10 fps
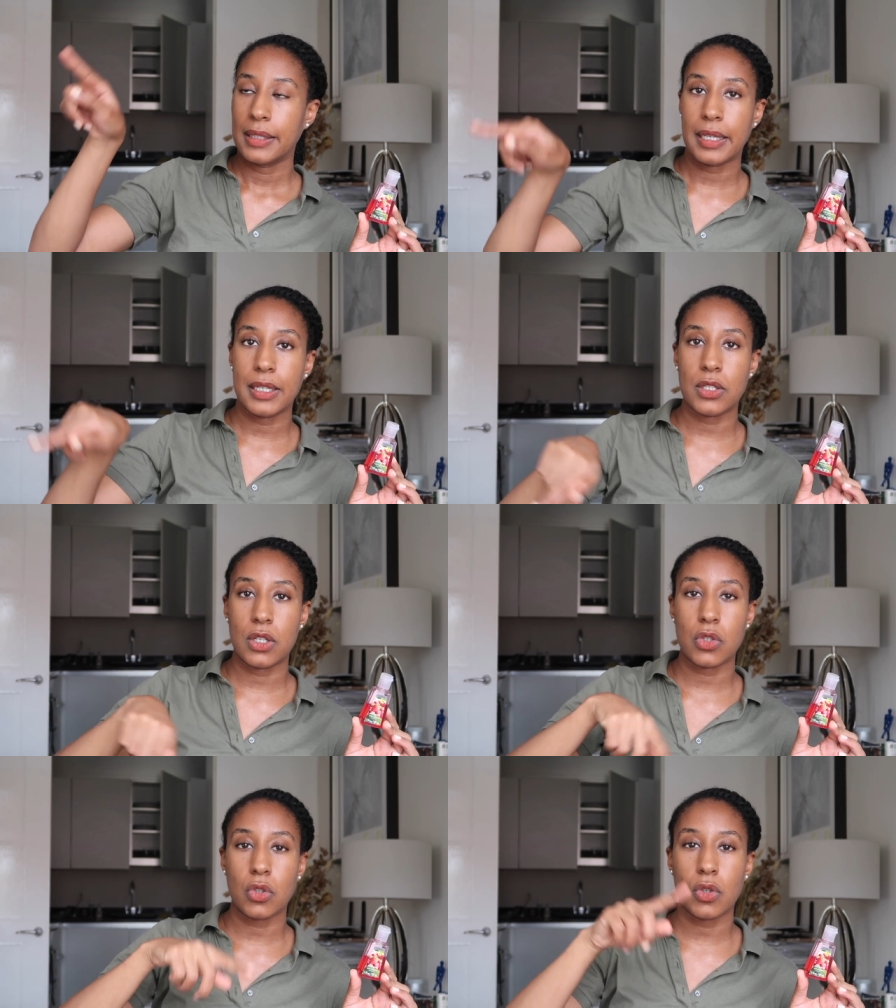that is
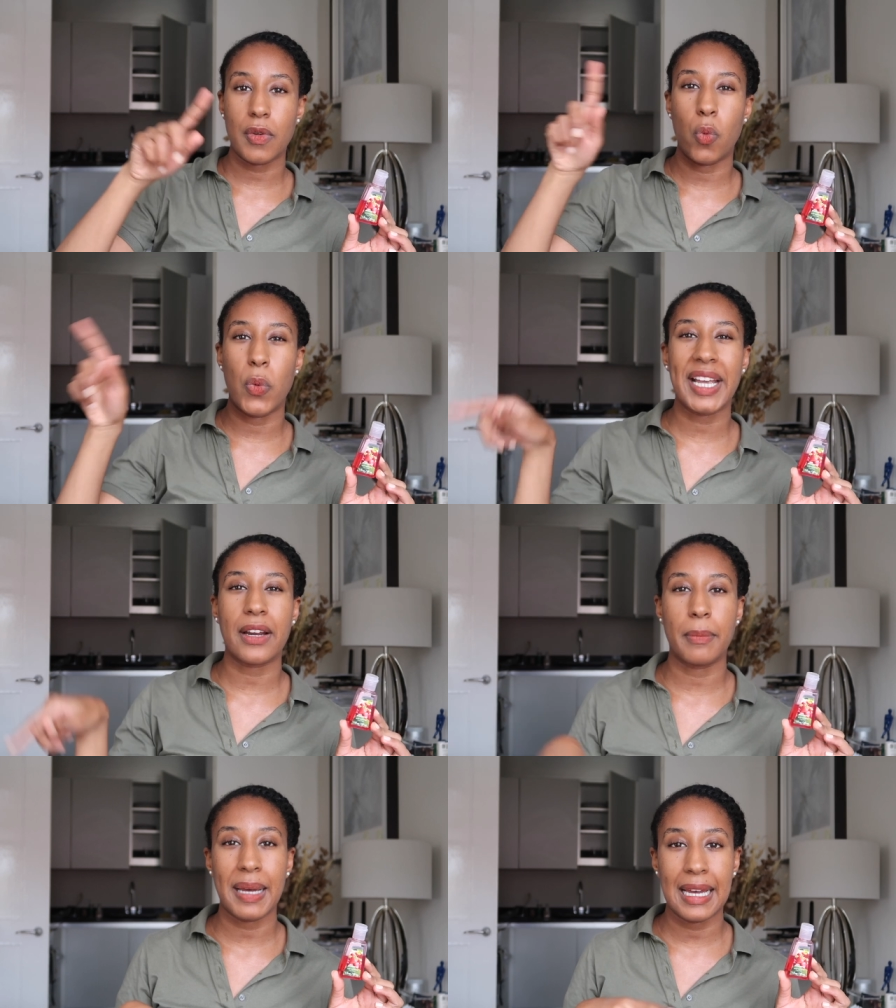a sort of a
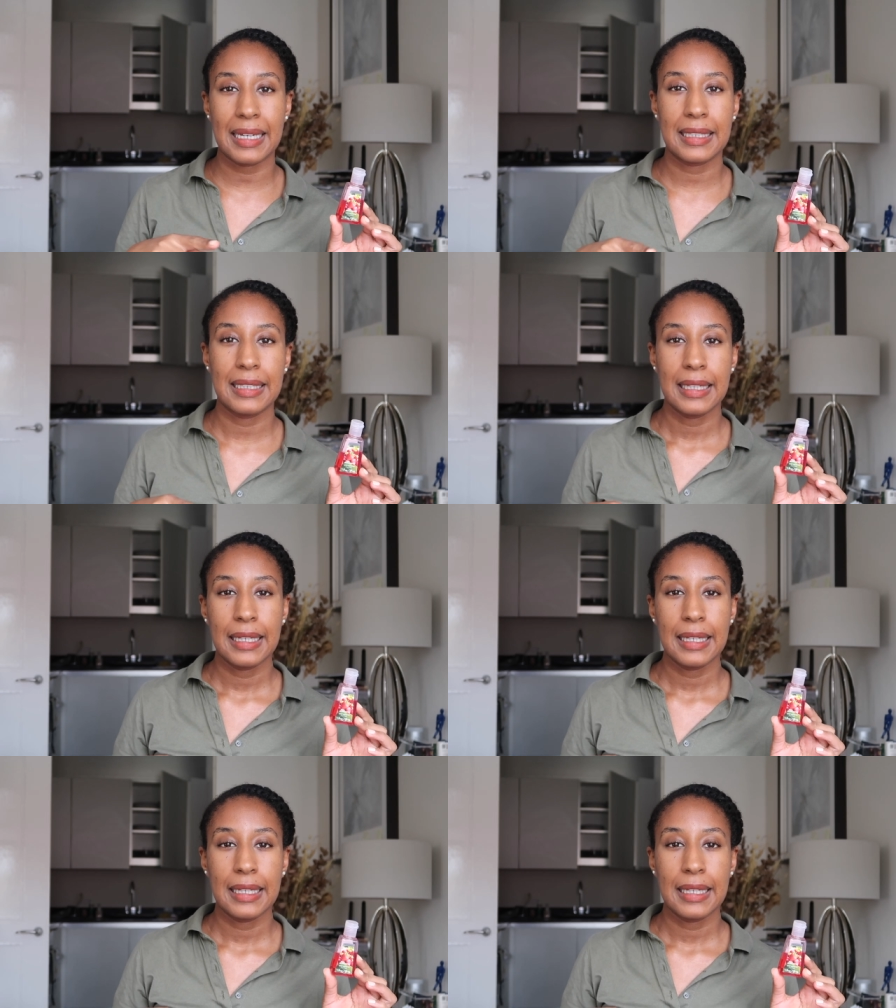wicker bag.